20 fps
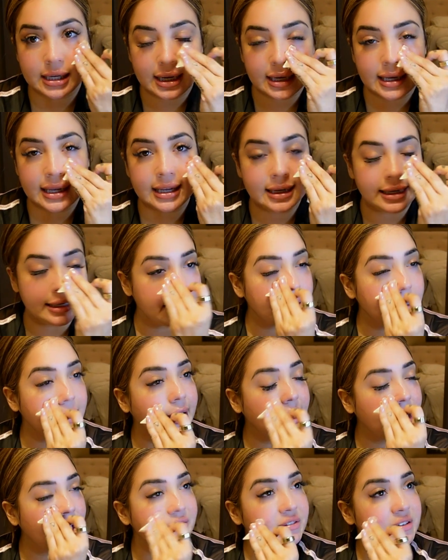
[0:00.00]
and I
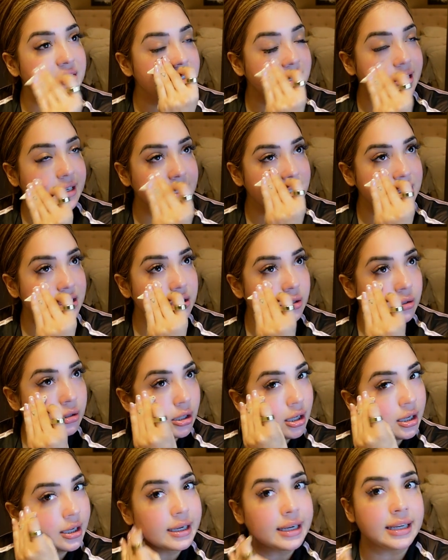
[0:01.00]
haven't done it in so
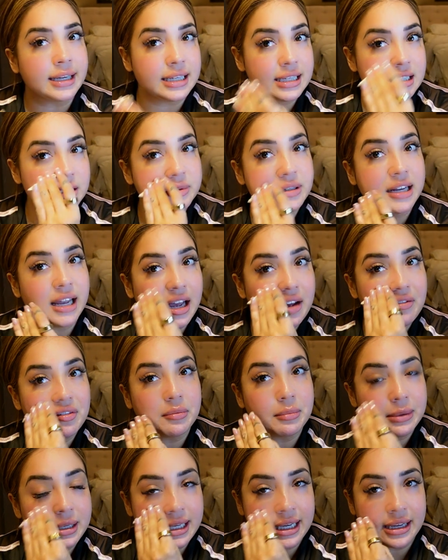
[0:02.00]
long, and he's been
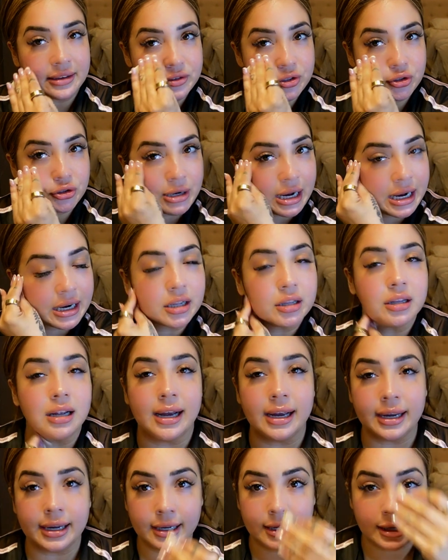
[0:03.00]
having me at the track a
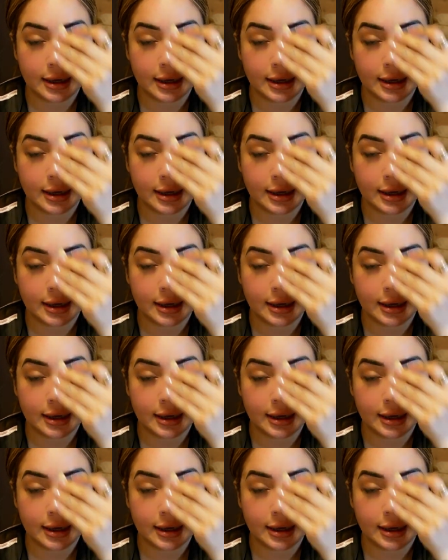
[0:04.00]
lot.